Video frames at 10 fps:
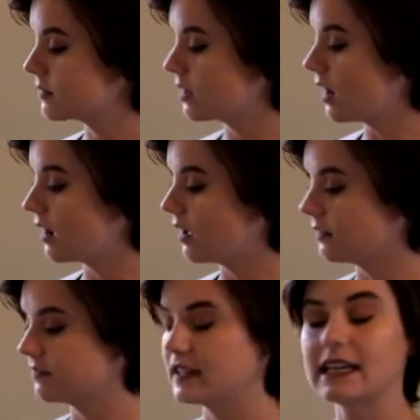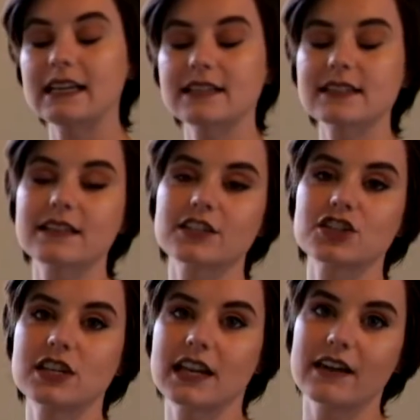got all of these and then
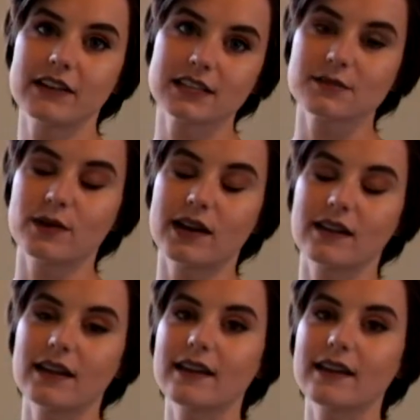she gave us one,